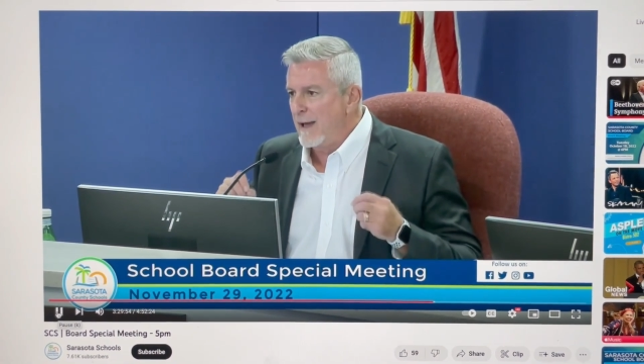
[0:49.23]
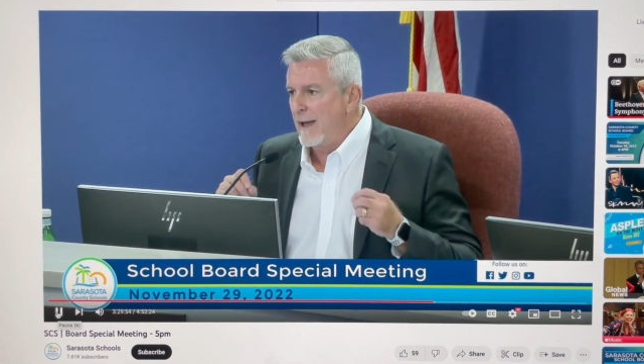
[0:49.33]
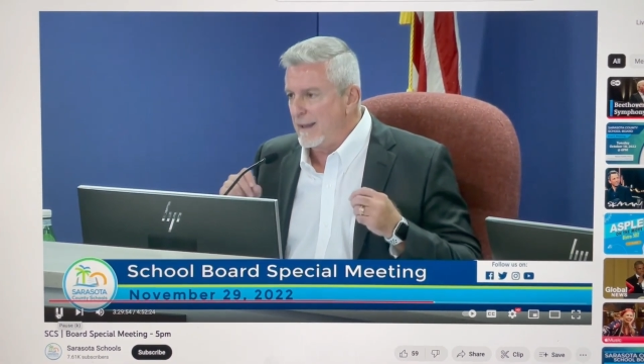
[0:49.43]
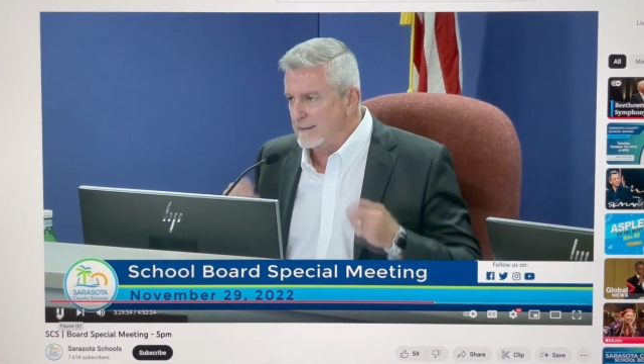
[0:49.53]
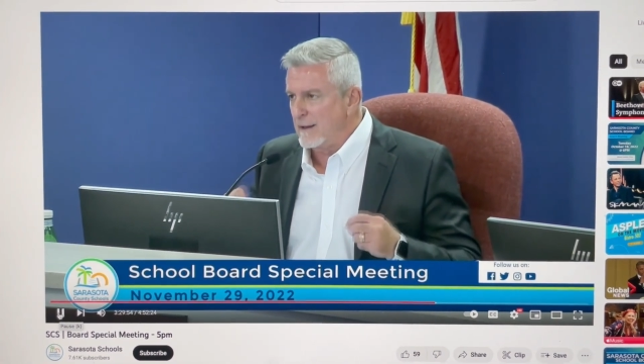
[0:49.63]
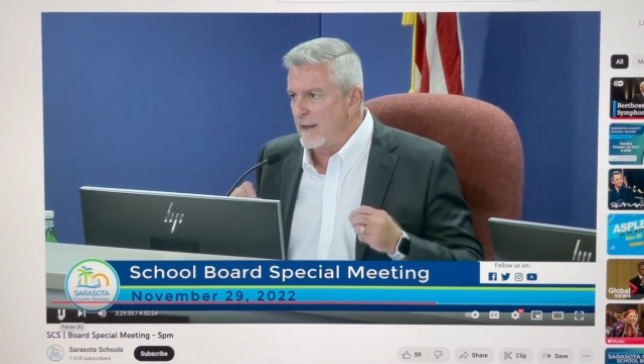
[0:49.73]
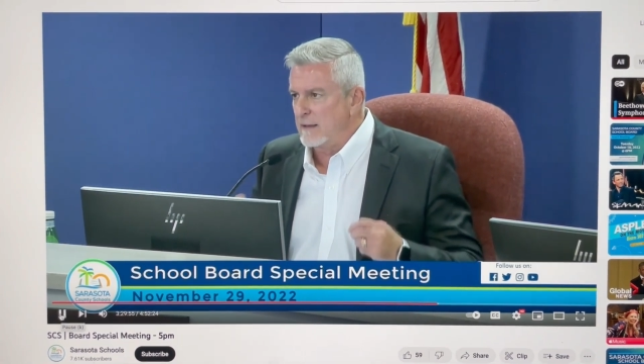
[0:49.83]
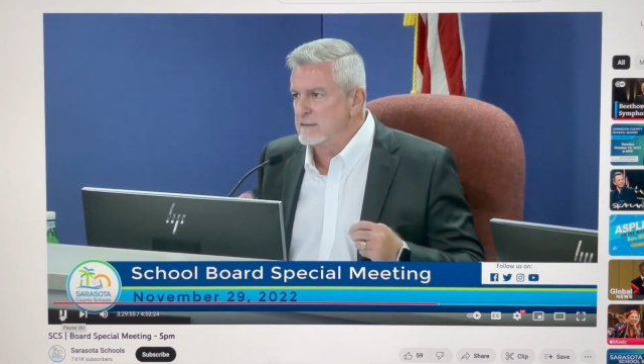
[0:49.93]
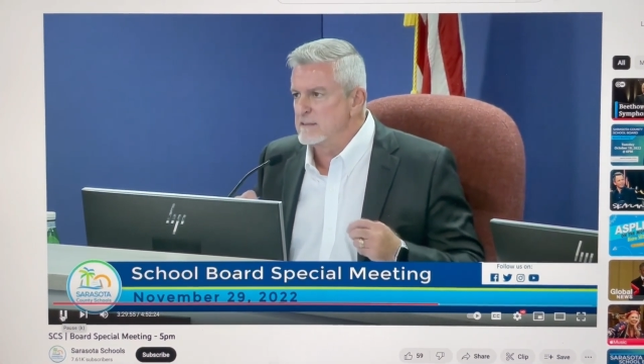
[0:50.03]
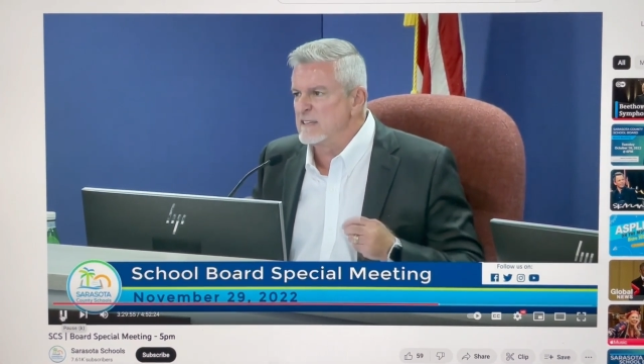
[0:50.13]
a
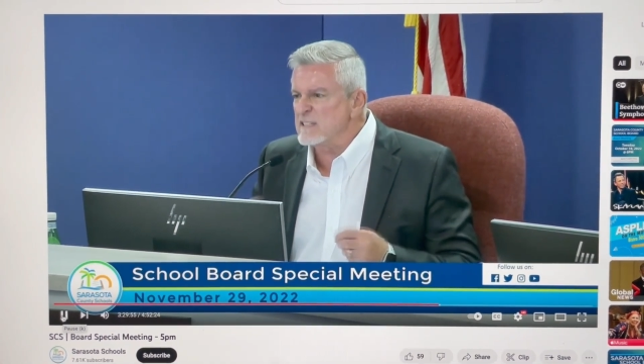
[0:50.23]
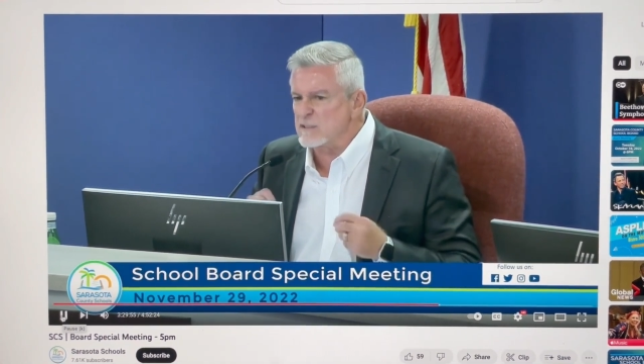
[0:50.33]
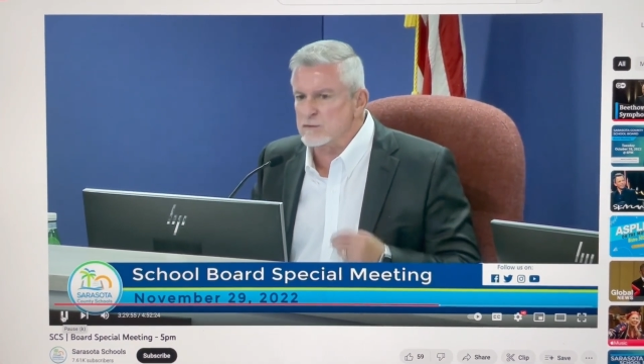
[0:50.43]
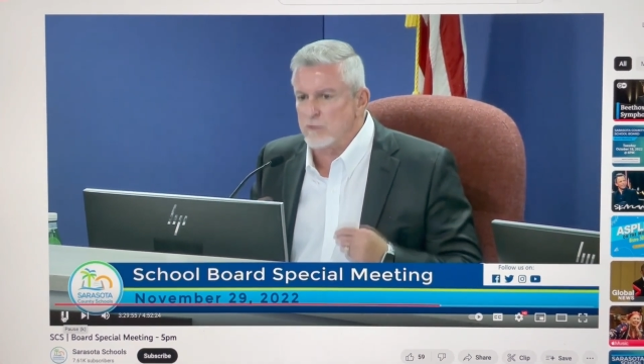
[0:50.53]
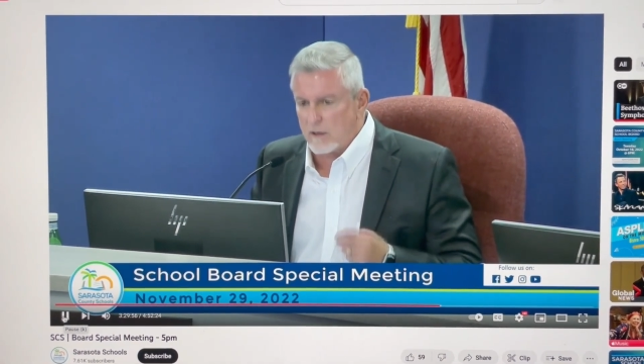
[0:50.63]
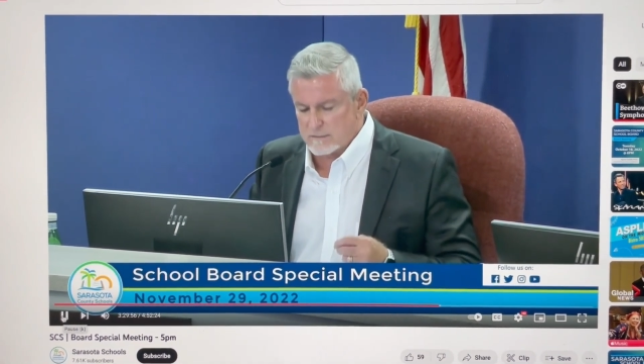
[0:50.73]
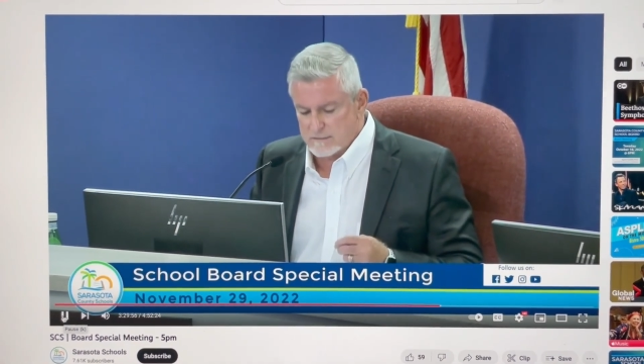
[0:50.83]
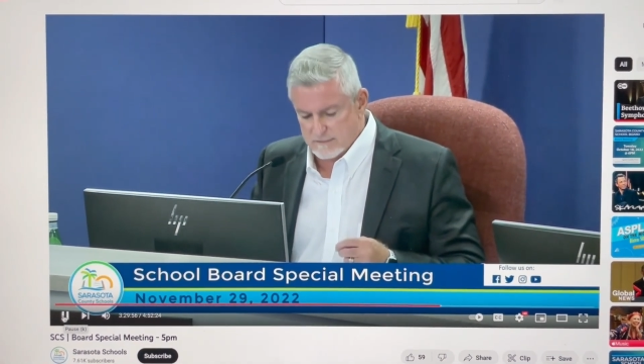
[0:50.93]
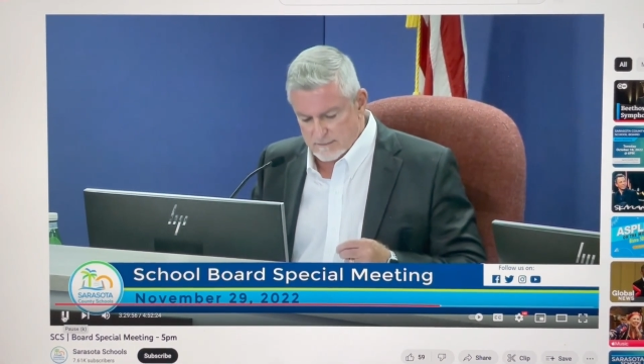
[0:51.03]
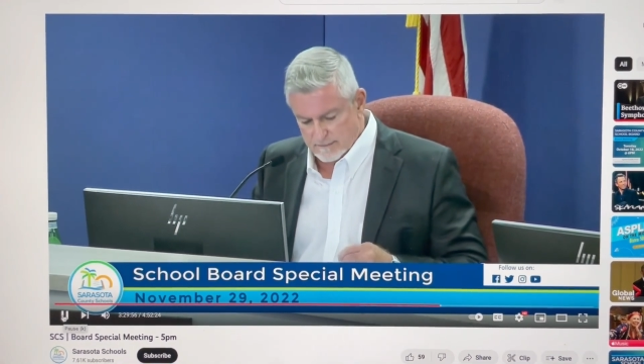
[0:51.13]

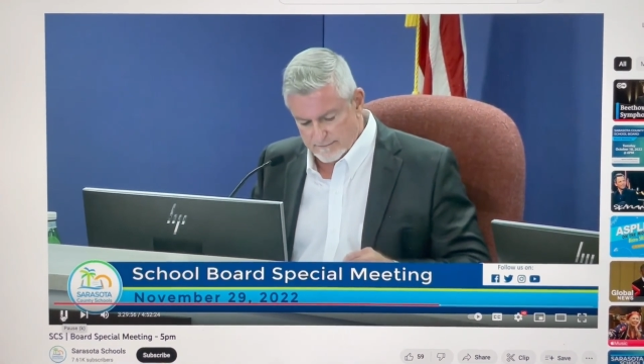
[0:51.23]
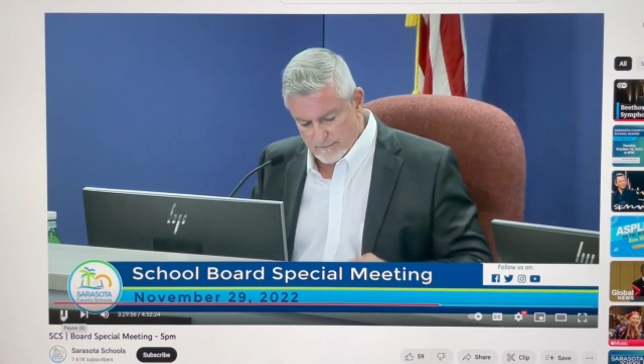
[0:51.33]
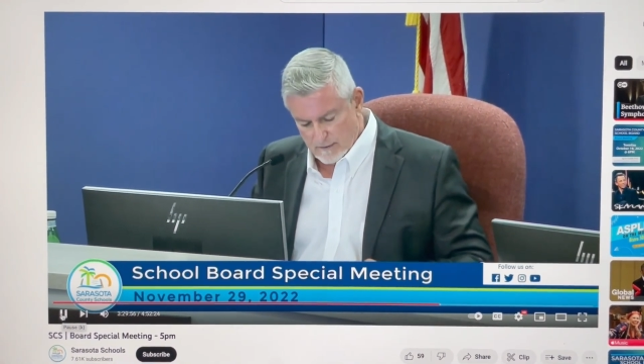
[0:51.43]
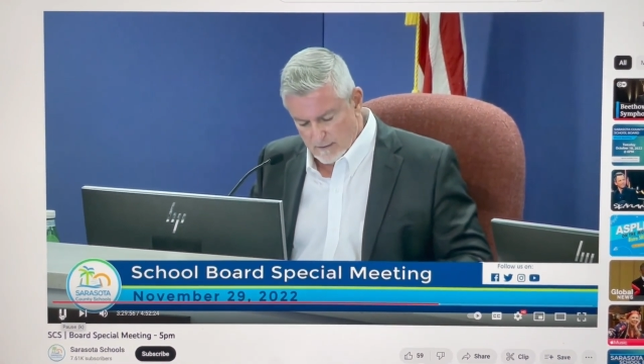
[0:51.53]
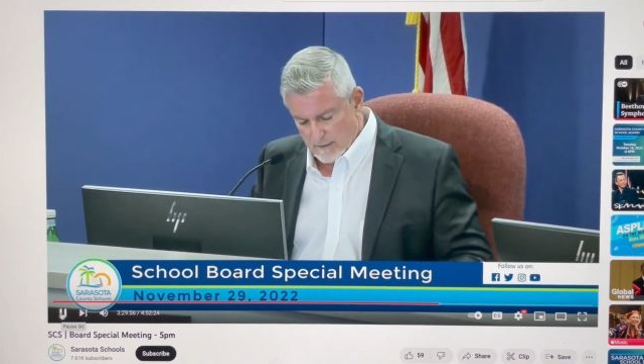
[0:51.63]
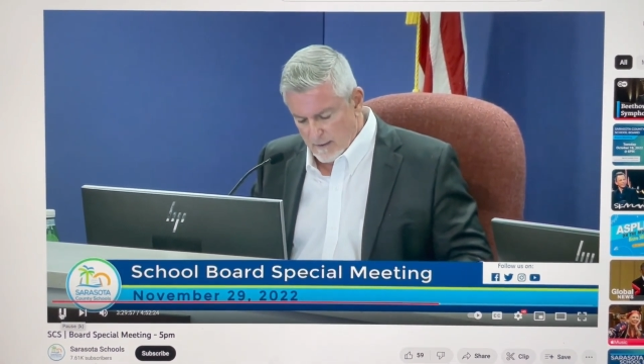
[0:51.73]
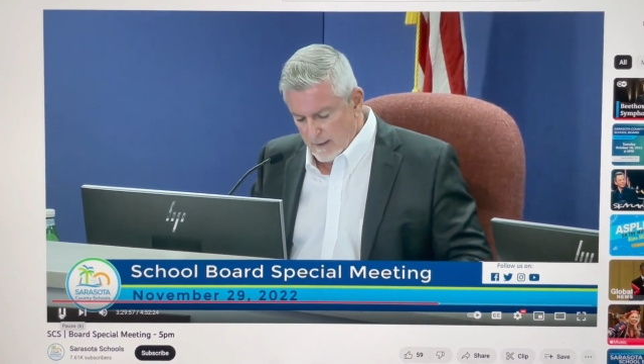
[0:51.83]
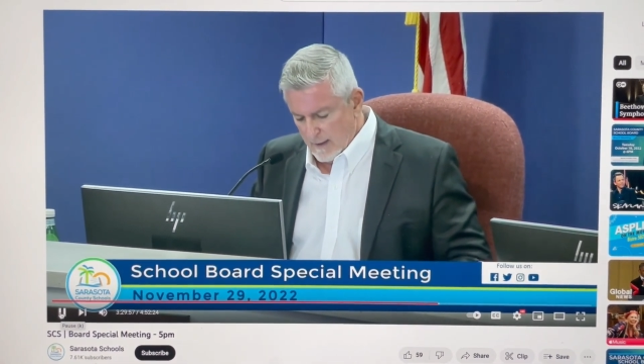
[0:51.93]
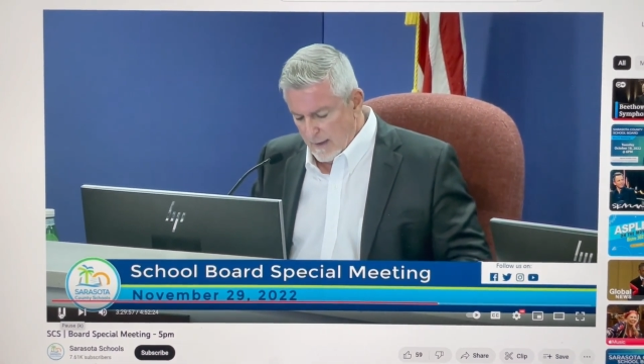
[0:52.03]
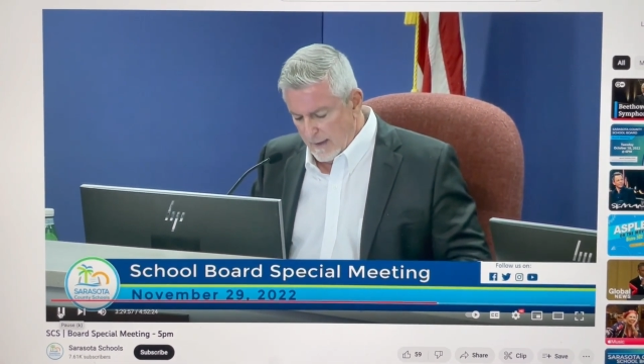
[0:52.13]
distrust.
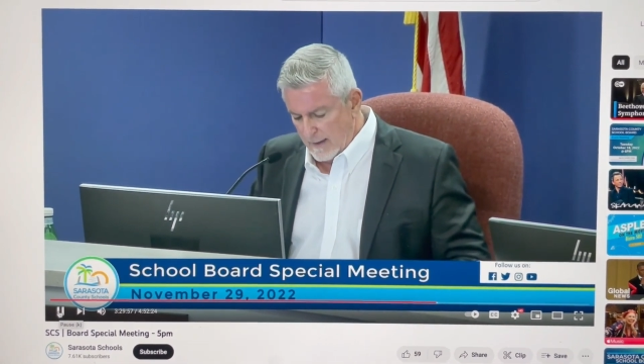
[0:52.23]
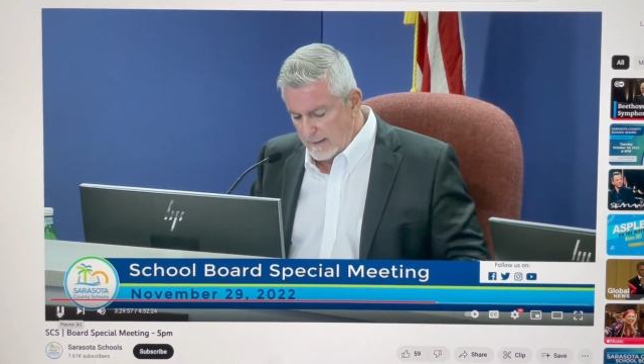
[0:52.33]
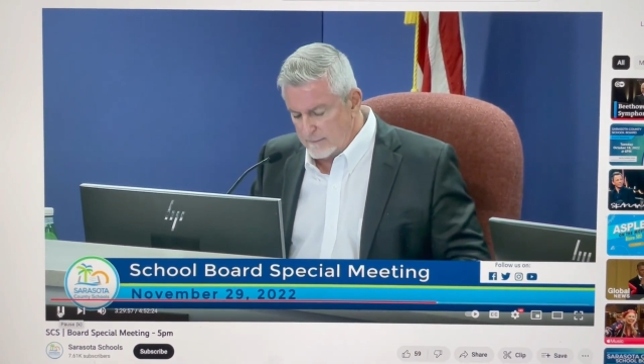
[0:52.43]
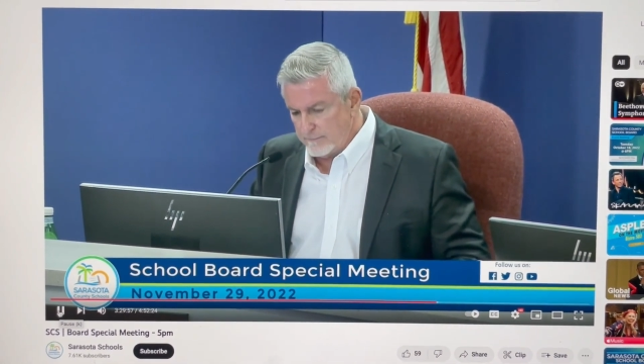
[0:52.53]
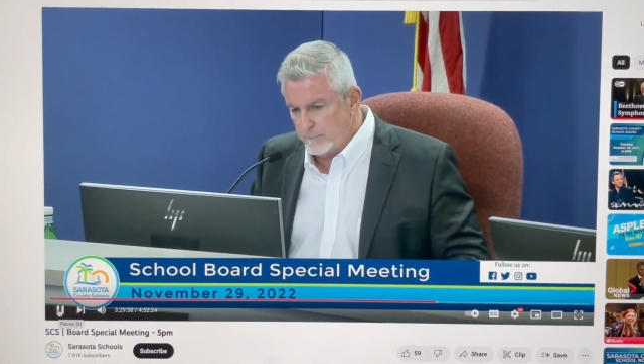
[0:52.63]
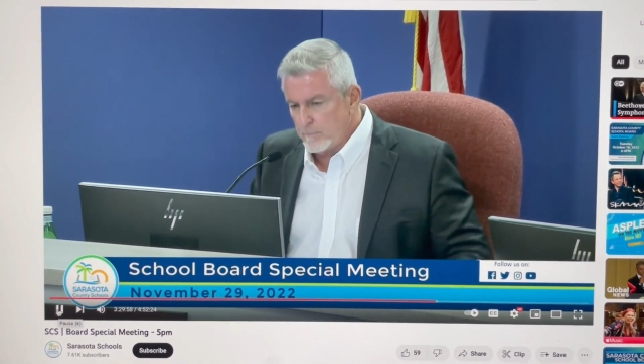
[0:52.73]
And